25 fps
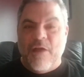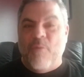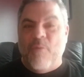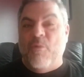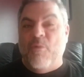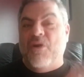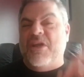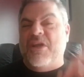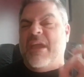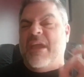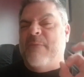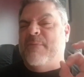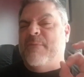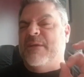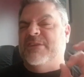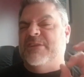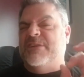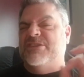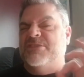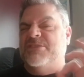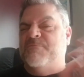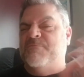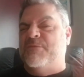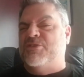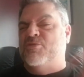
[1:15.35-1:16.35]
We'll keep it
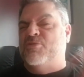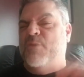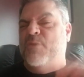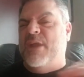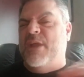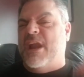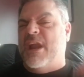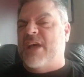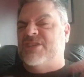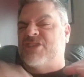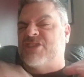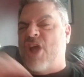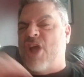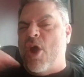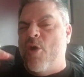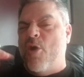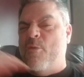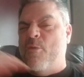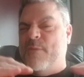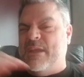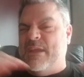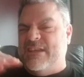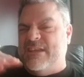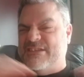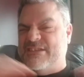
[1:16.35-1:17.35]
just between us
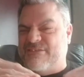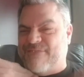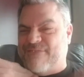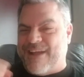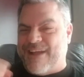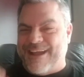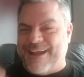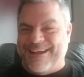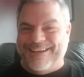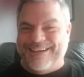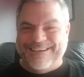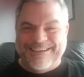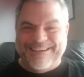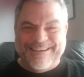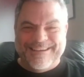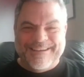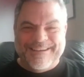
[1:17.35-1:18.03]
homies, right?